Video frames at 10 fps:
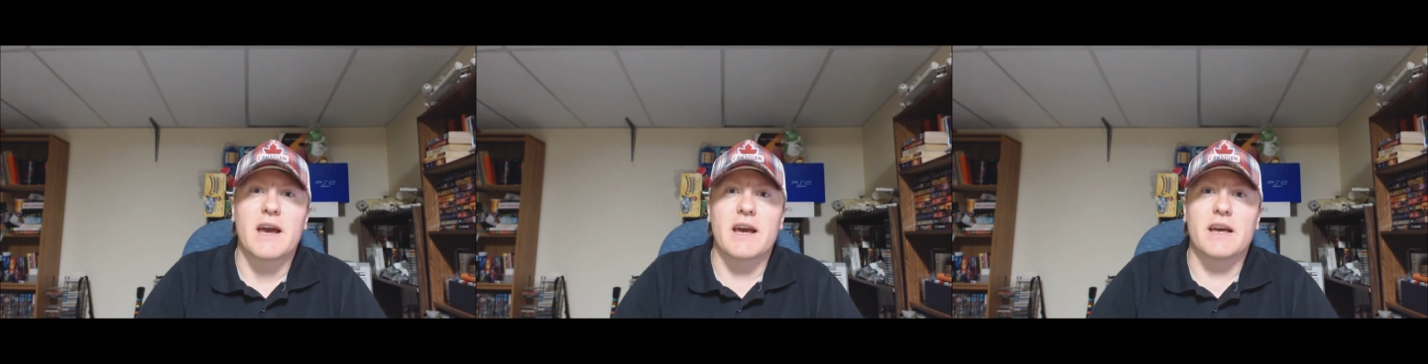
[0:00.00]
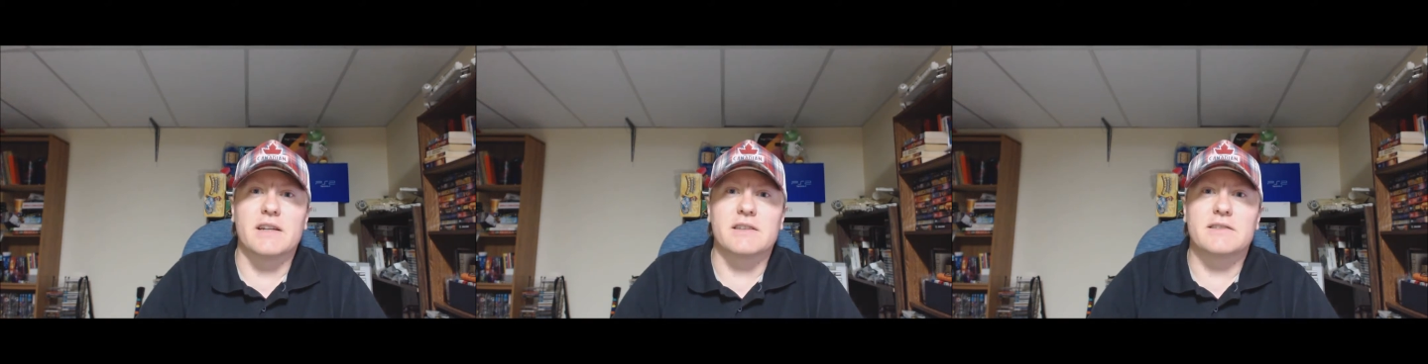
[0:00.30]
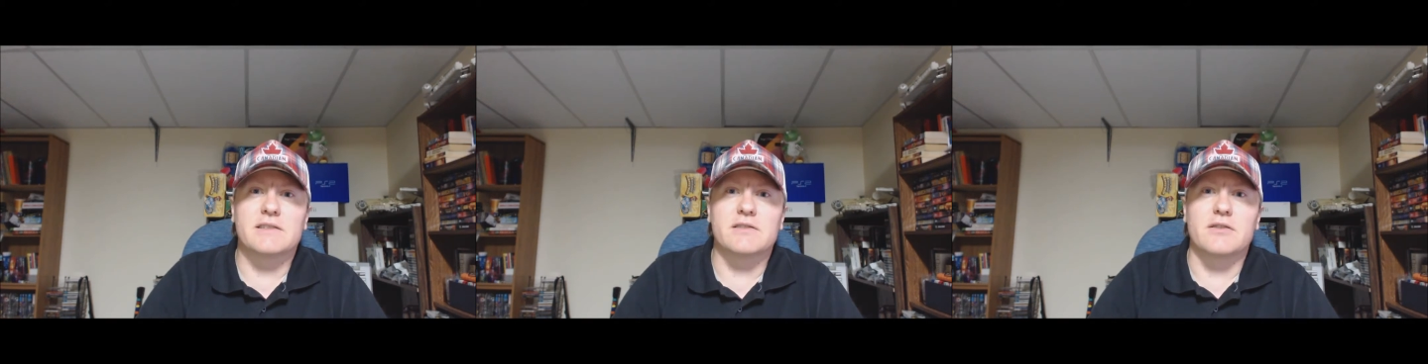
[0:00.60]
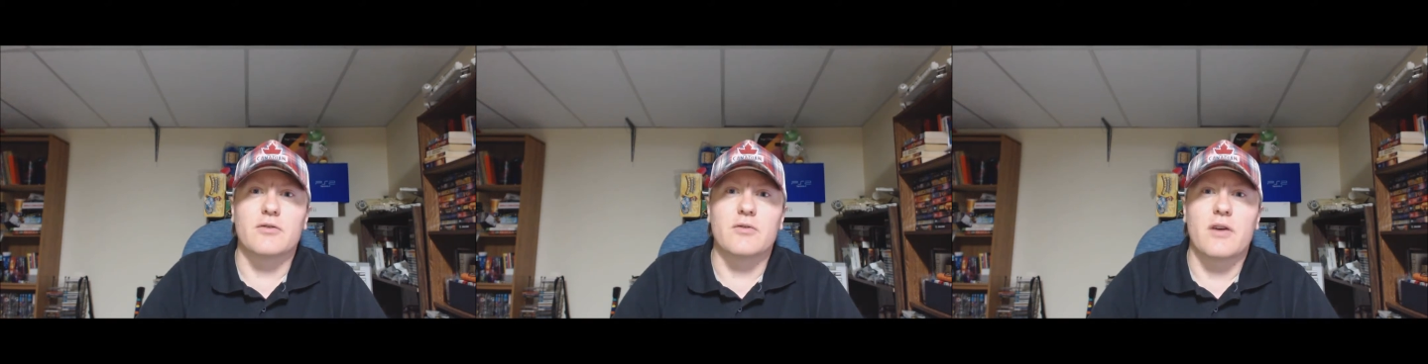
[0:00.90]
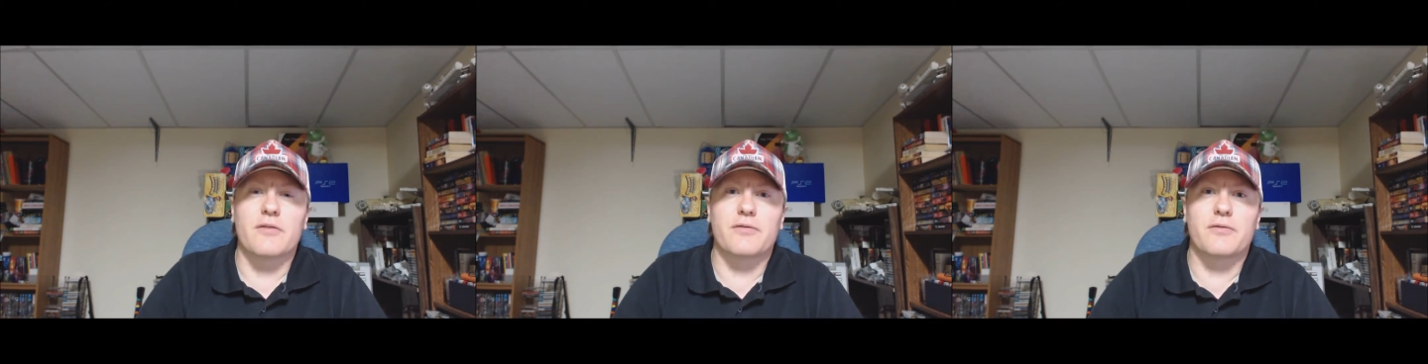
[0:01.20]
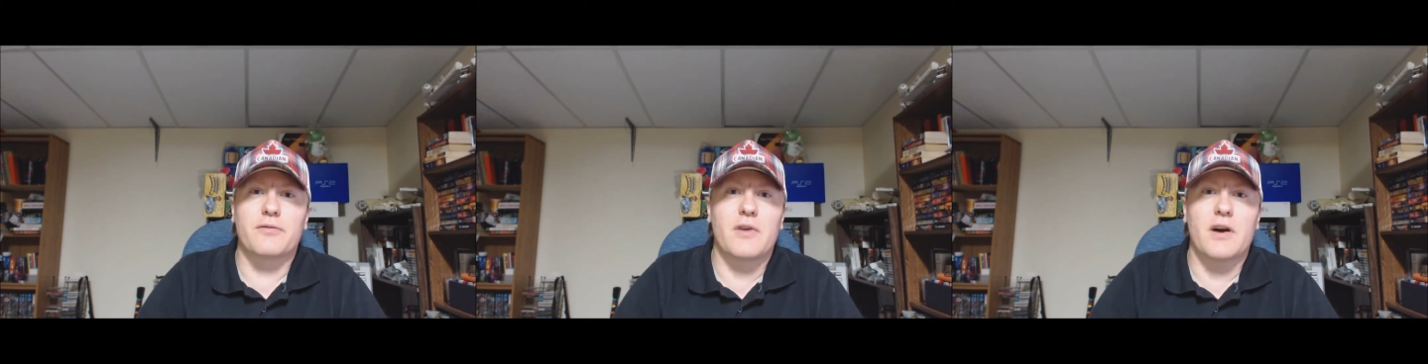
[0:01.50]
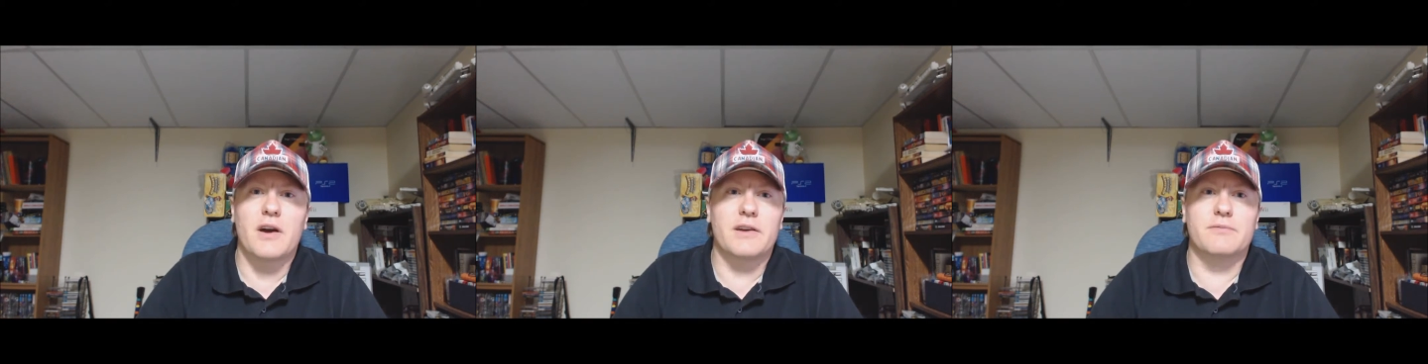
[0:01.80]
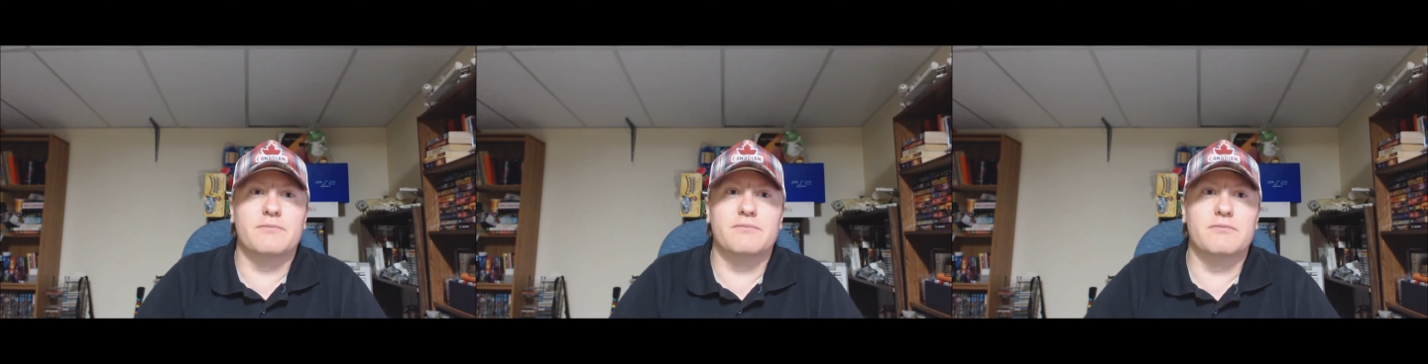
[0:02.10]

and you know, I've I